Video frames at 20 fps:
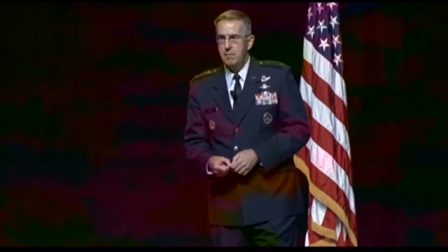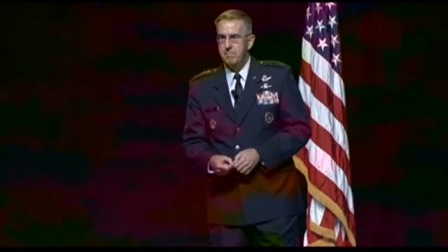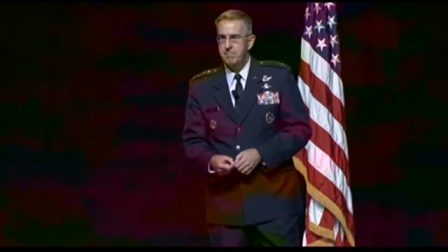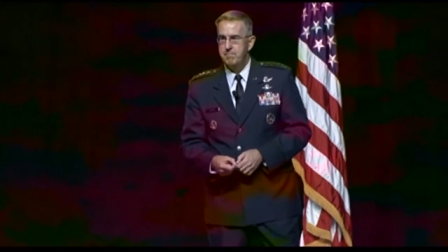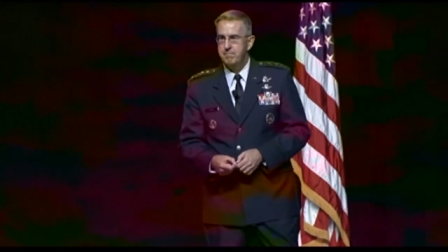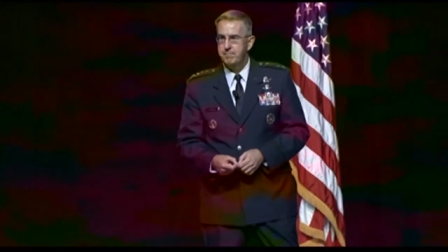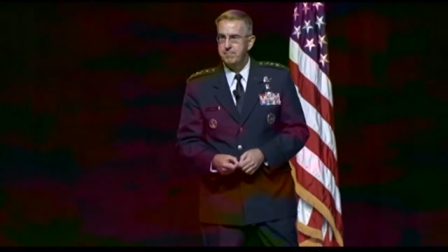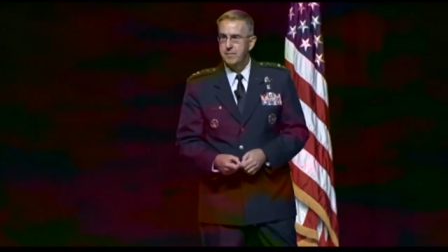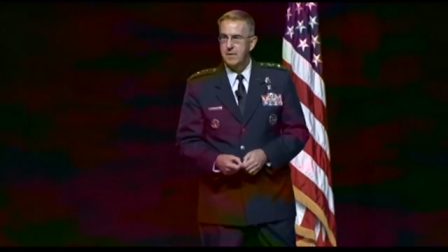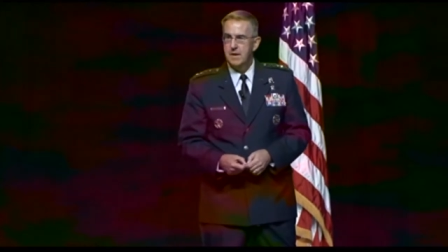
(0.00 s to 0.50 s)

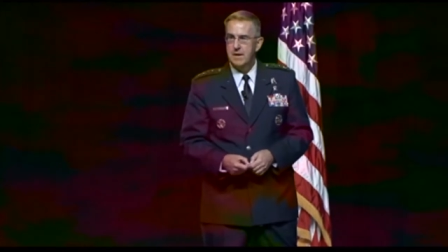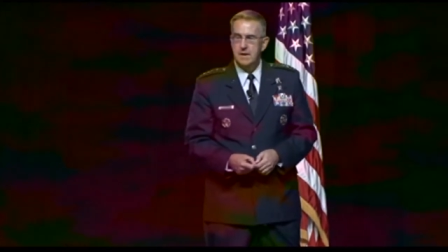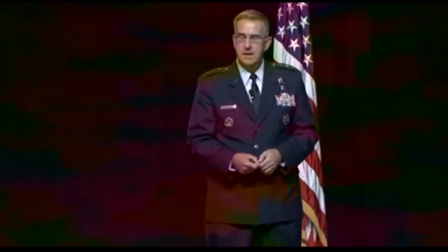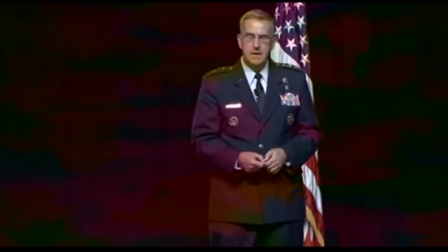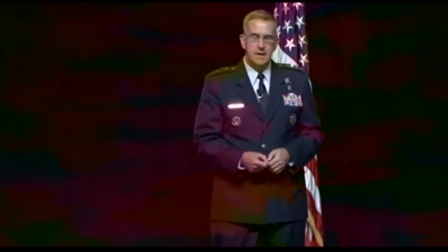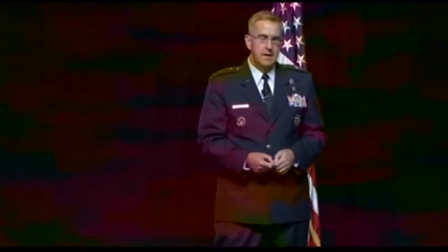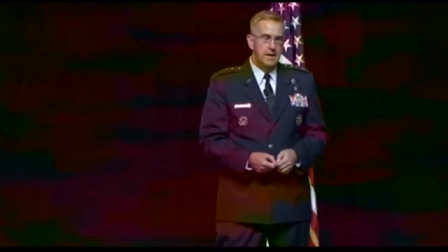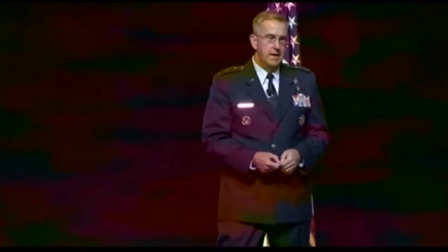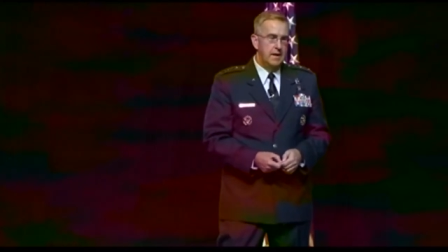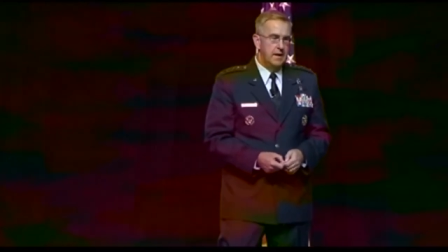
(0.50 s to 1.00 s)
Brom.
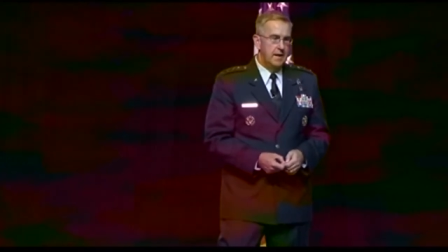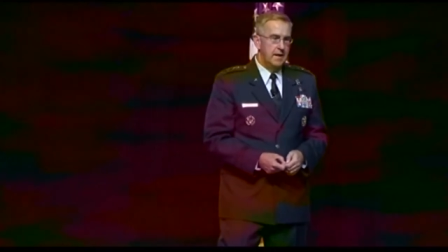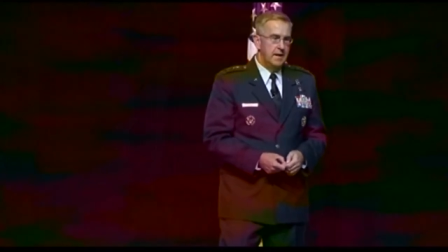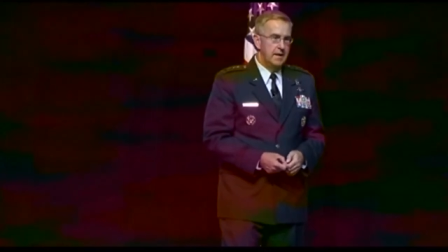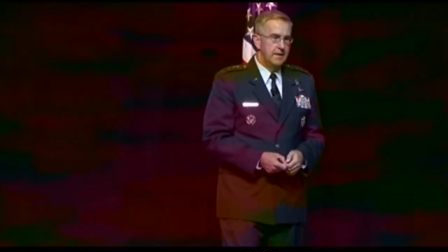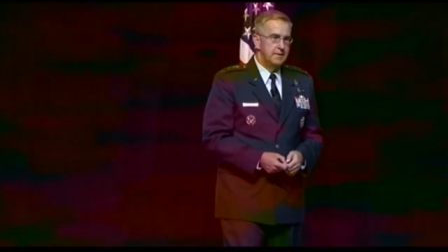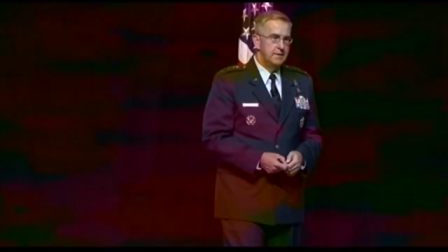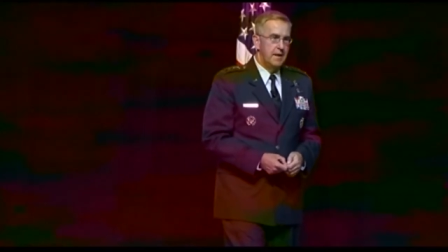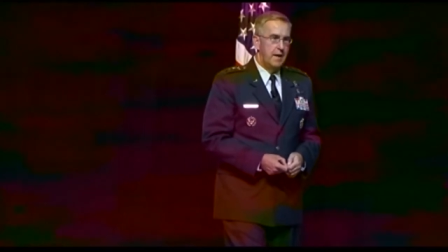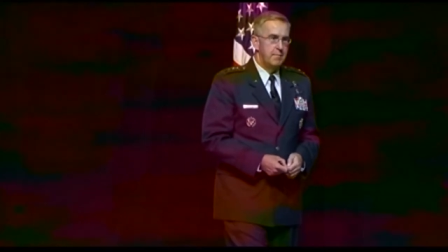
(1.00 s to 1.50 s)

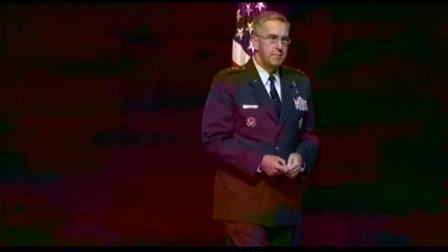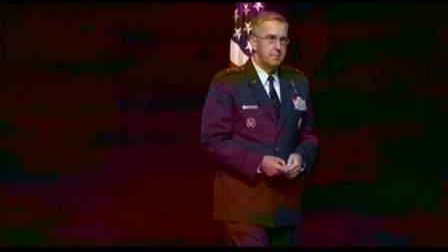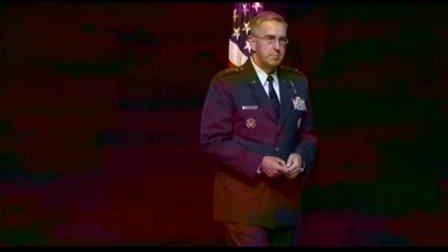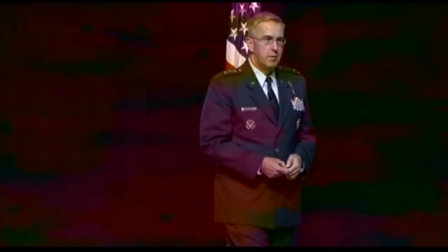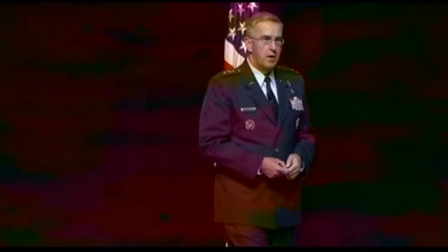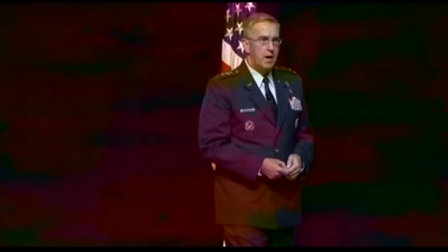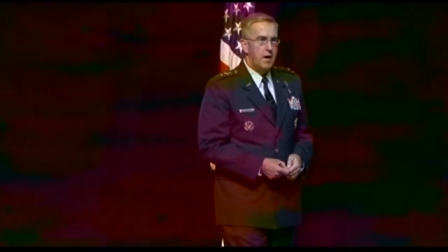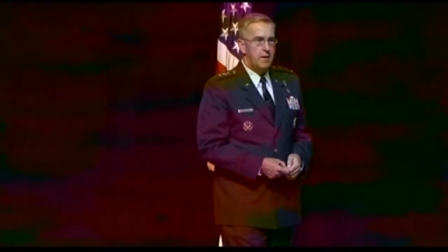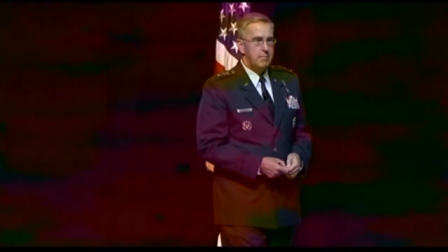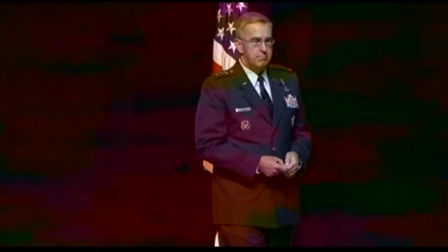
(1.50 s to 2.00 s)
Uh,
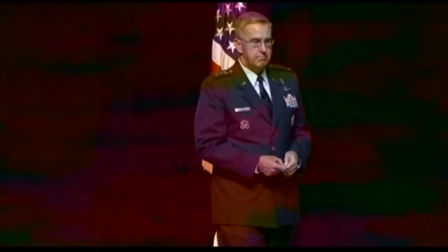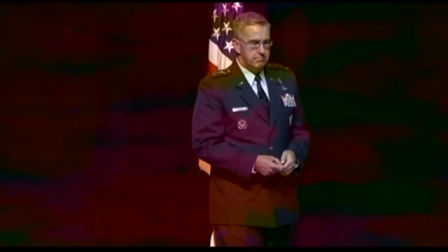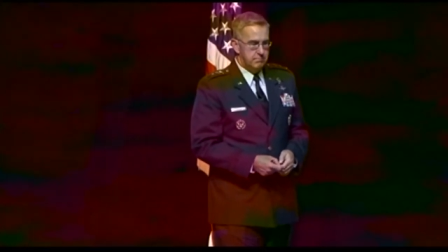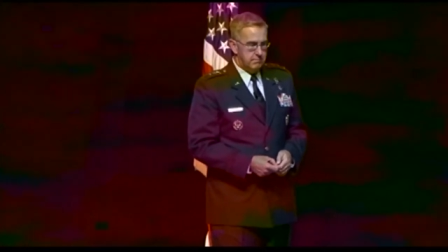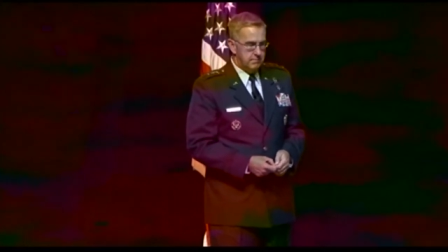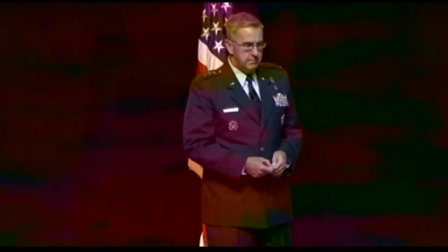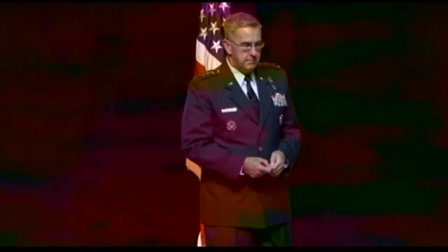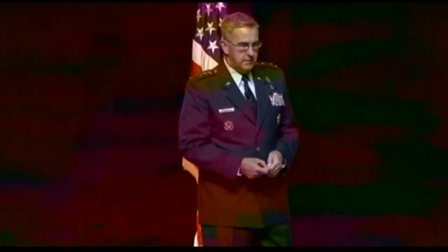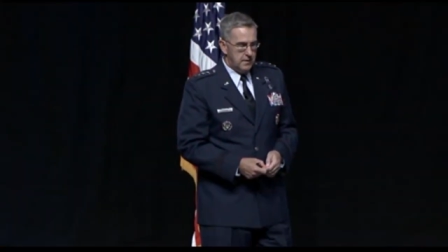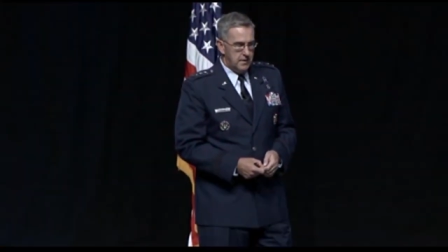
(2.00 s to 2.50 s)
James
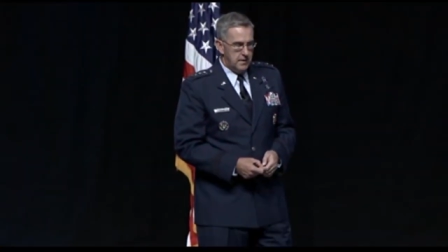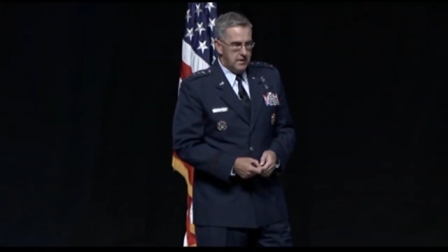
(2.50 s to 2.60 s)
Brom,